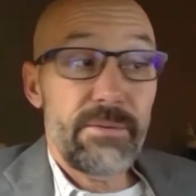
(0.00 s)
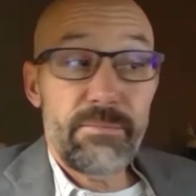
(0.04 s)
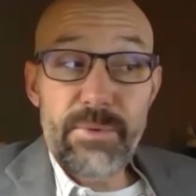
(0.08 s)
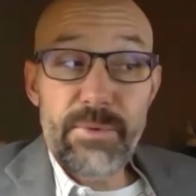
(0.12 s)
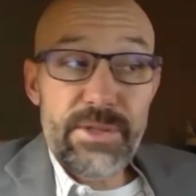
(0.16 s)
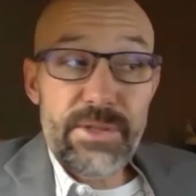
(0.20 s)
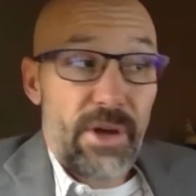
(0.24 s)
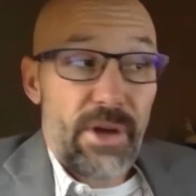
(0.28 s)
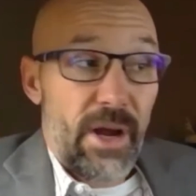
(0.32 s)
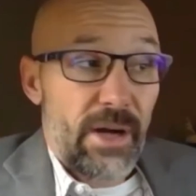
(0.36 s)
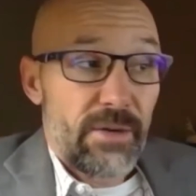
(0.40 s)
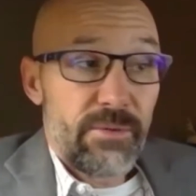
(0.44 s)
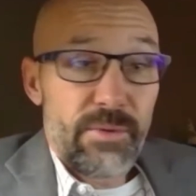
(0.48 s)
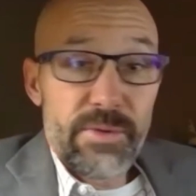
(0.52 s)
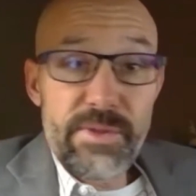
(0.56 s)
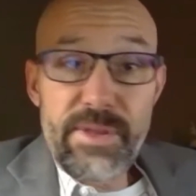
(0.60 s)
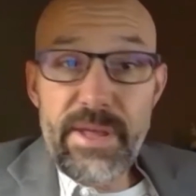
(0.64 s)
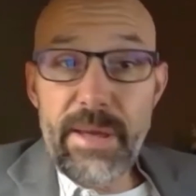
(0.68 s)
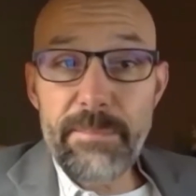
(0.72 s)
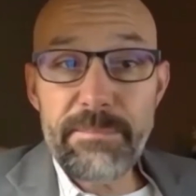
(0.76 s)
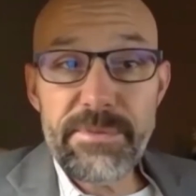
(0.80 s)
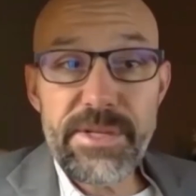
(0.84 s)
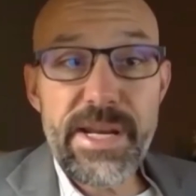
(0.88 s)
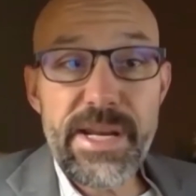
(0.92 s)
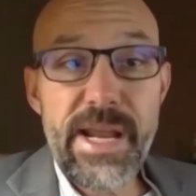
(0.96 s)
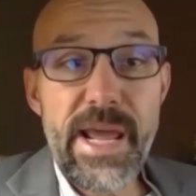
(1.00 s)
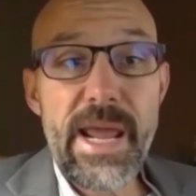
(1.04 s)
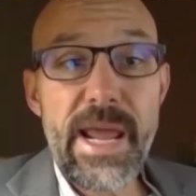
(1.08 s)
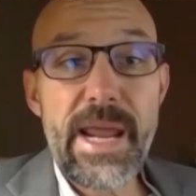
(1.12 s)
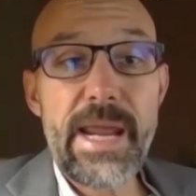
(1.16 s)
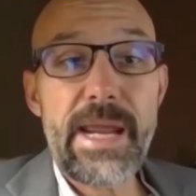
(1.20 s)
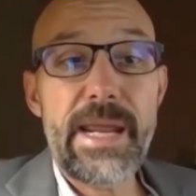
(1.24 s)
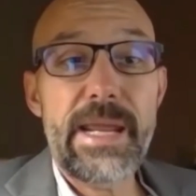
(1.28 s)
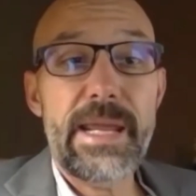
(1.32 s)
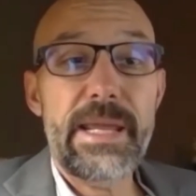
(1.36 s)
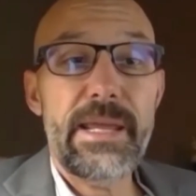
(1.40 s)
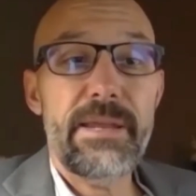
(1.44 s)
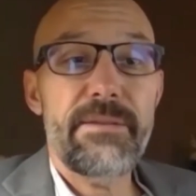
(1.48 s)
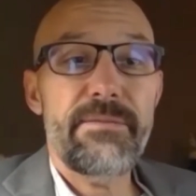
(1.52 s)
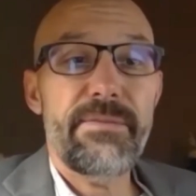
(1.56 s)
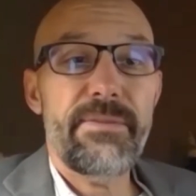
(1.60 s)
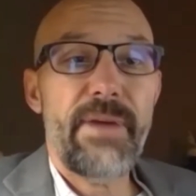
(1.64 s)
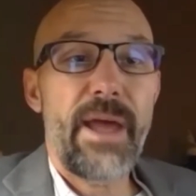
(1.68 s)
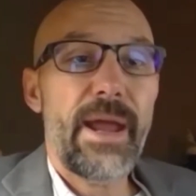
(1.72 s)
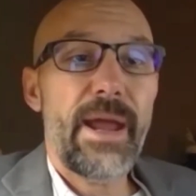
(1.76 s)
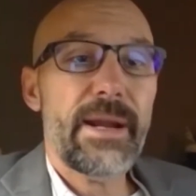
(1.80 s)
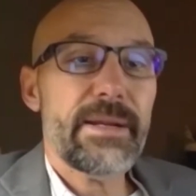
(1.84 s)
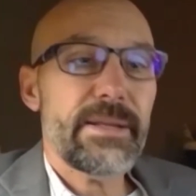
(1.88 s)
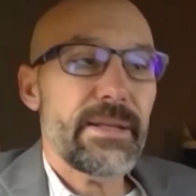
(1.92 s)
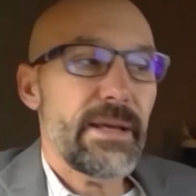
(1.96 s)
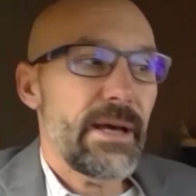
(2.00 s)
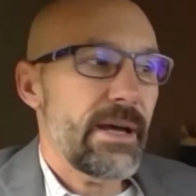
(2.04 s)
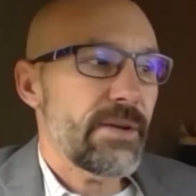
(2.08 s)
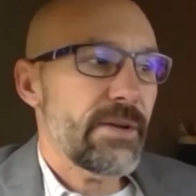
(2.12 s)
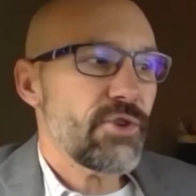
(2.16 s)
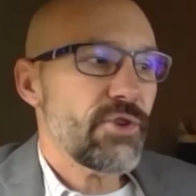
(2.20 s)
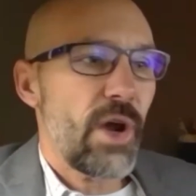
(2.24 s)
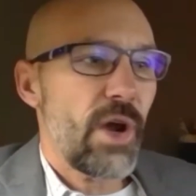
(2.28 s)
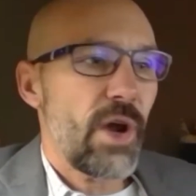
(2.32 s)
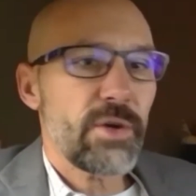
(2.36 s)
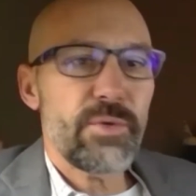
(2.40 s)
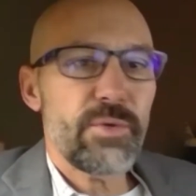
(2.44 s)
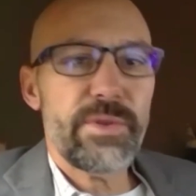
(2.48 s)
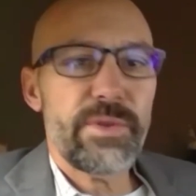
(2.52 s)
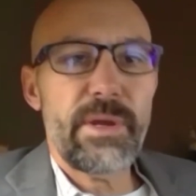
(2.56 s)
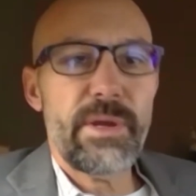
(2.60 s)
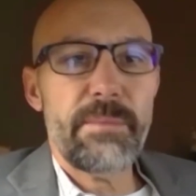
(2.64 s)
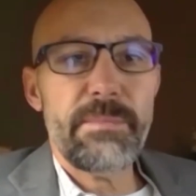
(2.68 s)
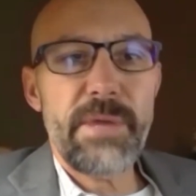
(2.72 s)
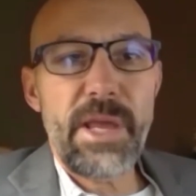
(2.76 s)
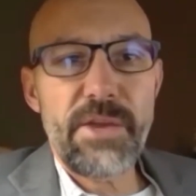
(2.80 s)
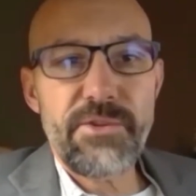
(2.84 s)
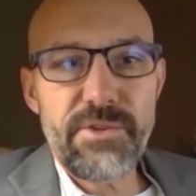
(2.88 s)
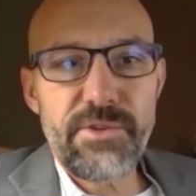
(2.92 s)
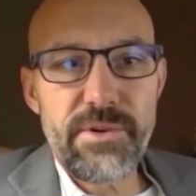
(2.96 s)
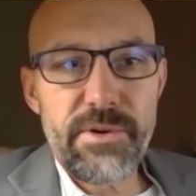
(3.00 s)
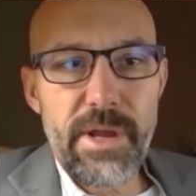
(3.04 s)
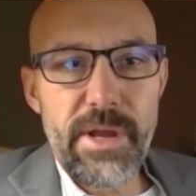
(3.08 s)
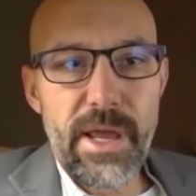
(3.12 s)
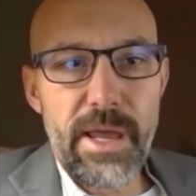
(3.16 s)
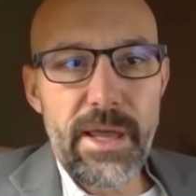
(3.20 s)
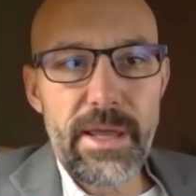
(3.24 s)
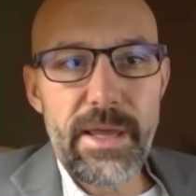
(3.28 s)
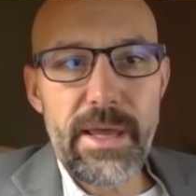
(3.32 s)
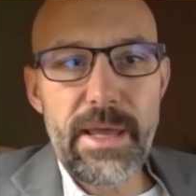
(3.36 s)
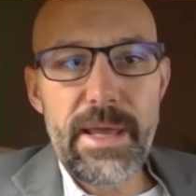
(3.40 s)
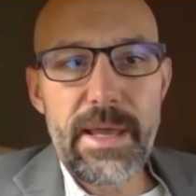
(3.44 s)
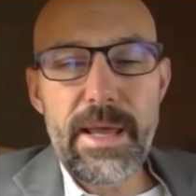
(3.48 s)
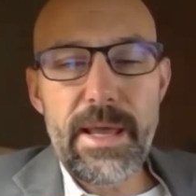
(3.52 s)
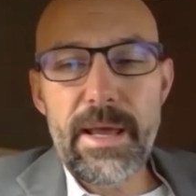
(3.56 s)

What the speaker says: We talked with them today. In fact, talked with them yesterday.